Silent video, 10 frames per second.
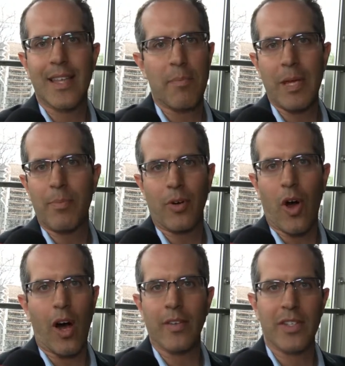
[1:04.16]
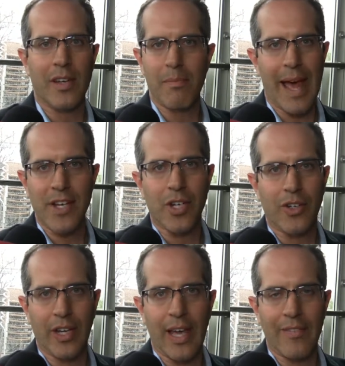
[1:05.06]
that people all of a sudden
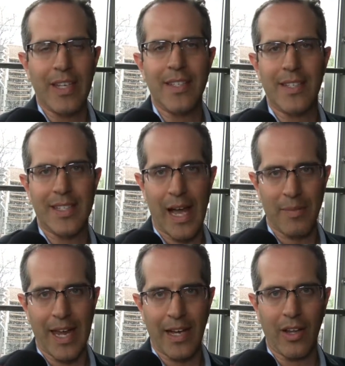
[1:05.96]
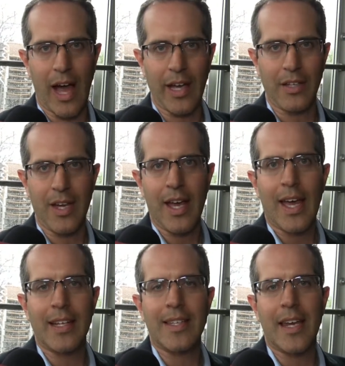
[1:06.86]
magically have an easy time getting aligned.
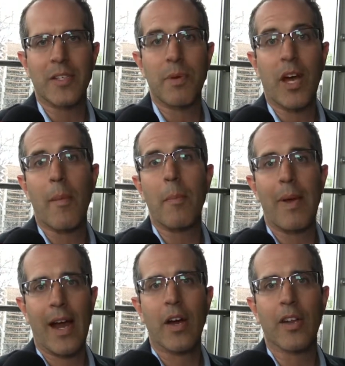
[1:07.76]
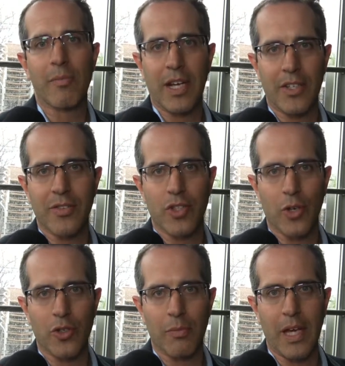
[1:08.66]
It's that it's become imperative because of
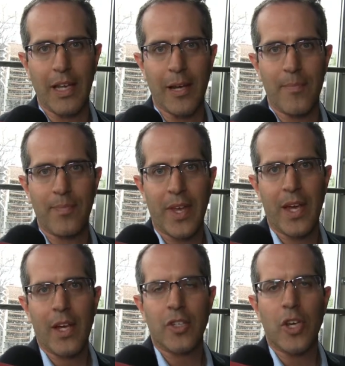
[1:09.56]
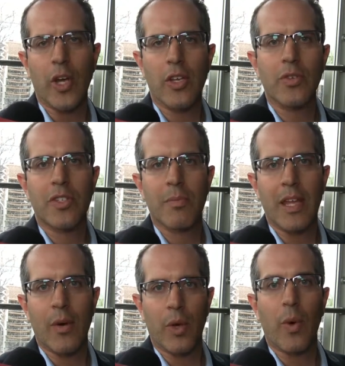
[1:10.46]
social media. So it used to be
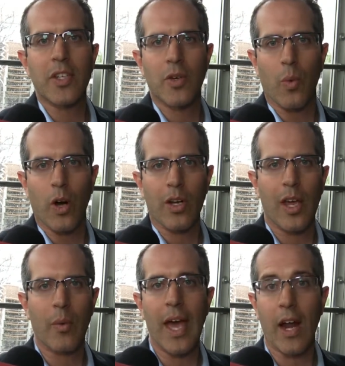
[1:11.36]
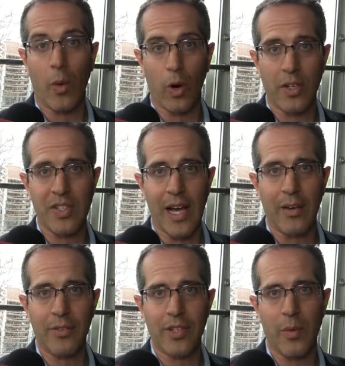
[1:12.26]
that we went to work and we had our work
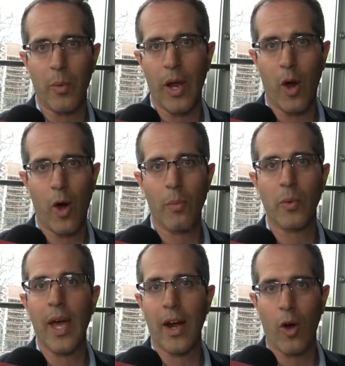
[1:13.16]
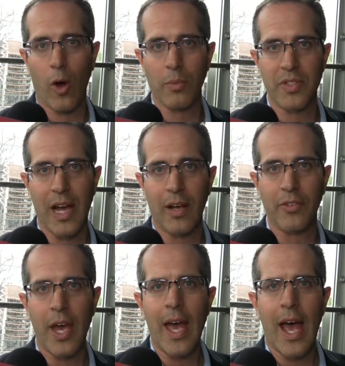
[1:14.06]
selves, and we went home and we had our home
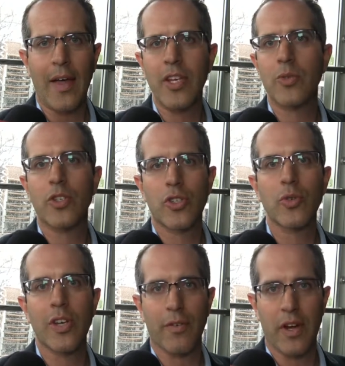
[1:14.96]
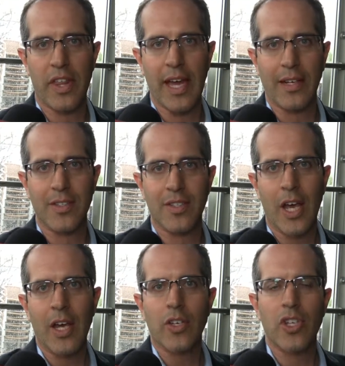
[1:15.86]
selves. And these were two different things.
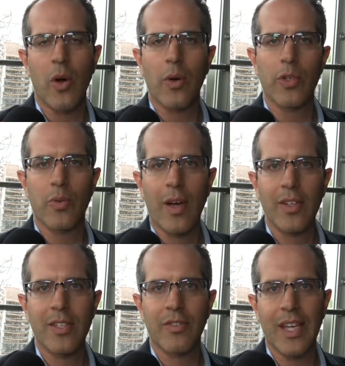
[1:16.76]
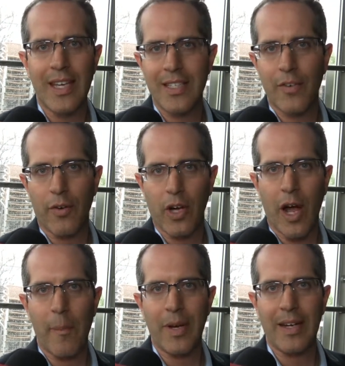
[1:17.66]
So it was relatively easy for a
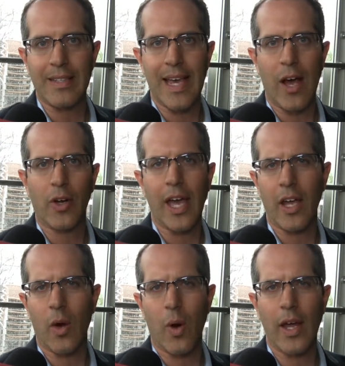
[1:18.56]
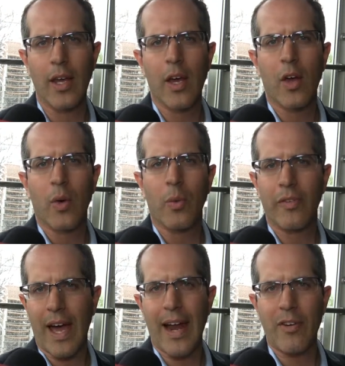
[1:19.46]
company to say, okay, you know what?
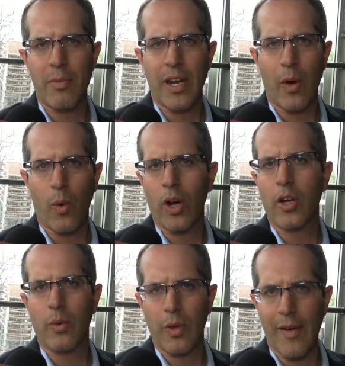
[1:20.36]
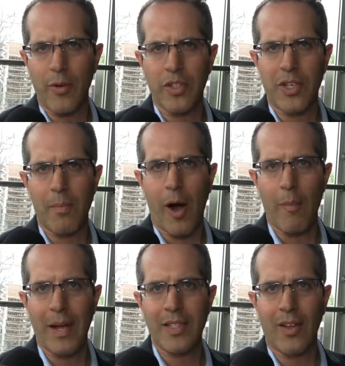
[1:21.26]
We've got everybody at work, everyone's
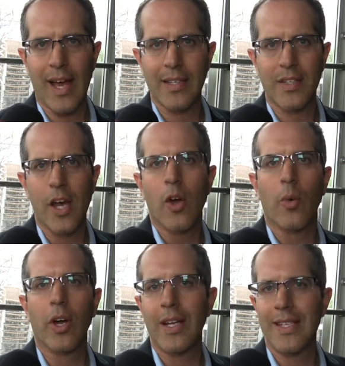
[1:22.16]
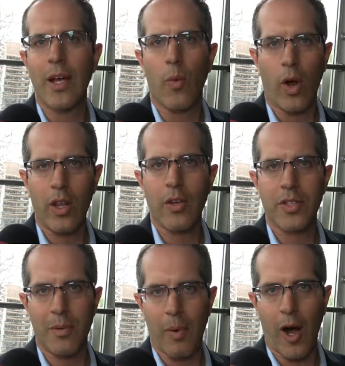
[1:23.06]
compartmentalized. We're going to take one of those
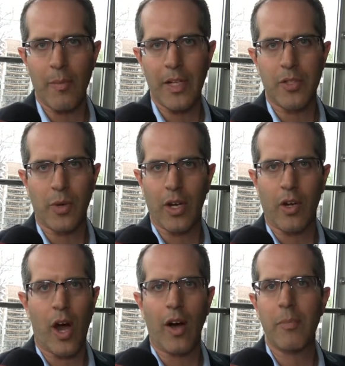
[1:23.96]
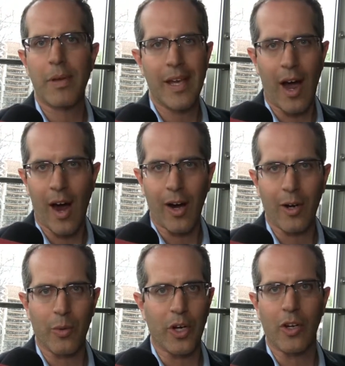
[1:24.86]
compartments, we're going to call it
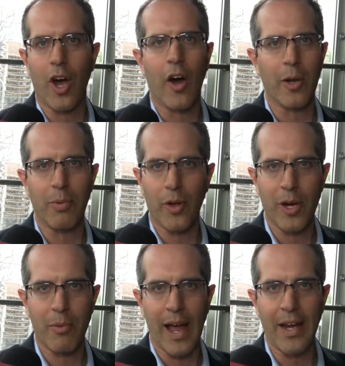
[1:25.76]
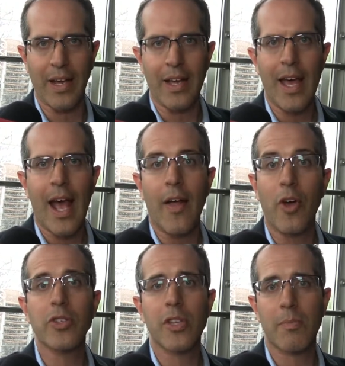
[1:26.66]
PR, we're going to call it employer branding, and
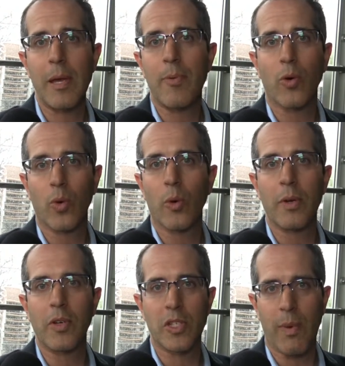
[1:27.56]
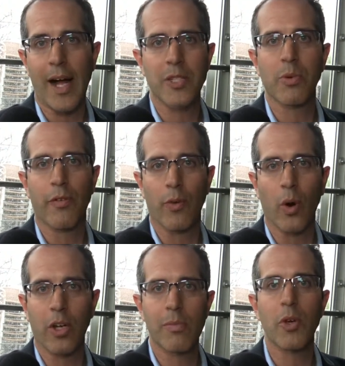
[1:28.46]
those are the people who will be responsible
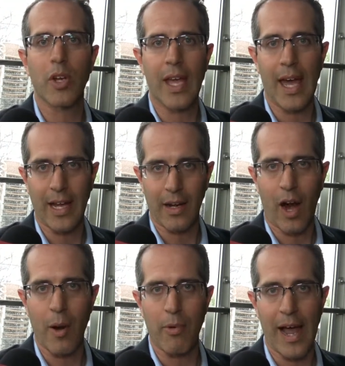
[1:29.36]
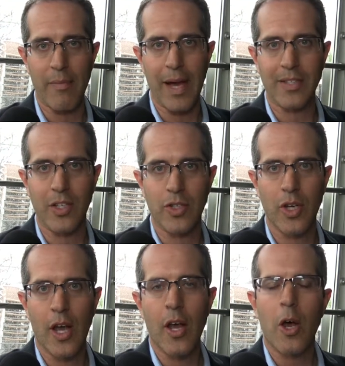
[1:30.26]
for communicating our brand message.
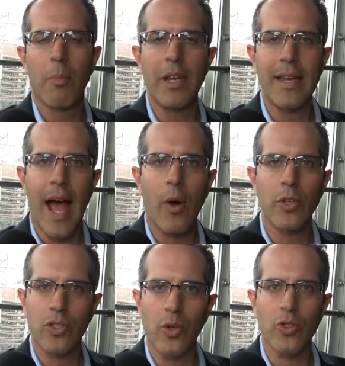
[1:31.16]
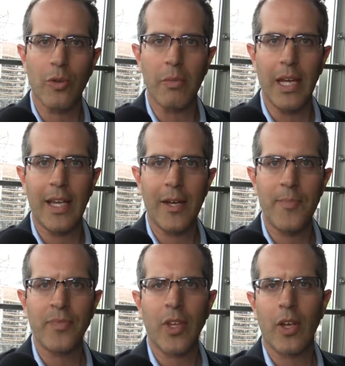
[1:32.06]
But now with social media,
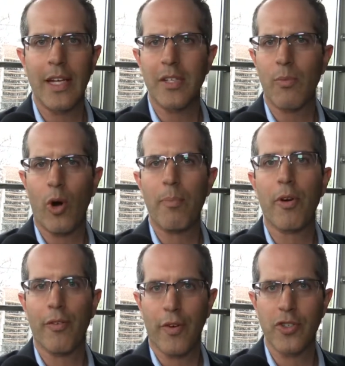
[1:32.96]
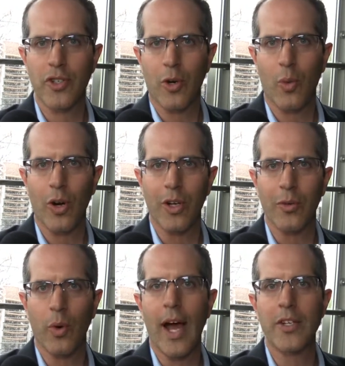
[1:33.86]
it's a more personal world.
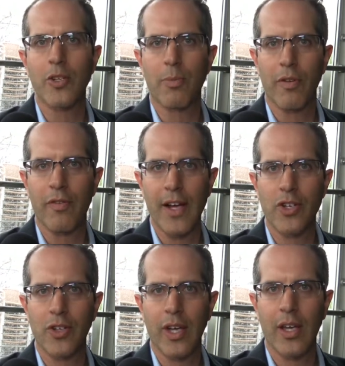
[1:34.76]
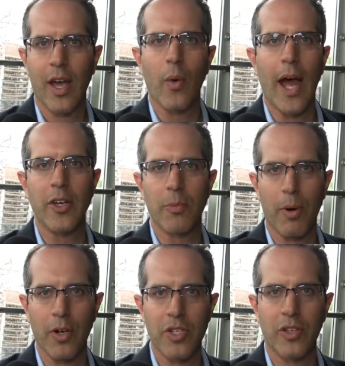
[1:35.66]
What I do professionally and what I do
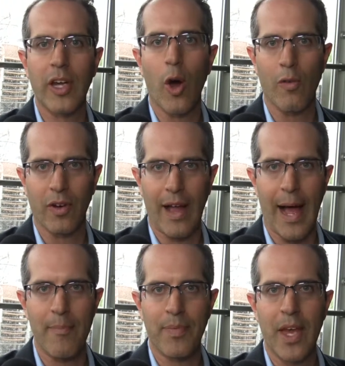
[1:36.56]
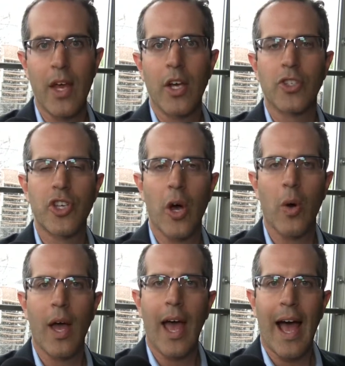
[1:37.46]
personally overlap. So
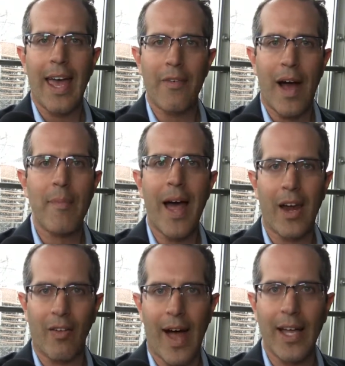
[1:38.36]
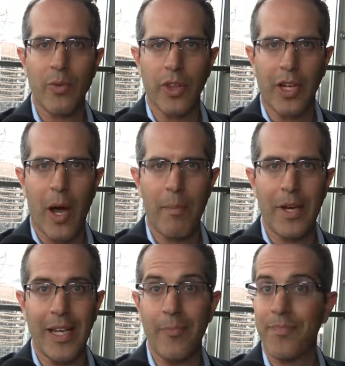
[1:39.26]
if I'm not aligned with the
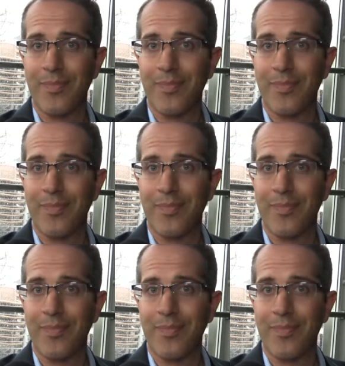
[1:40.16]
company,